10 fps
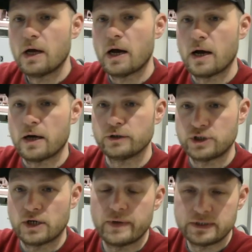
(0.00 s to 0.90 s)
are
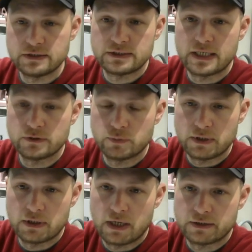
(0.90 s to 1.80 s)
generating the sales
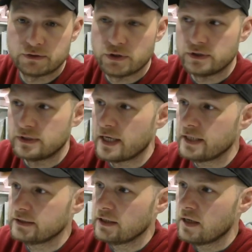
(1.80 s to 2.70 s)
within the last 30
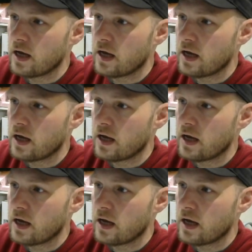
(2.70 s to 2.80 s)
days,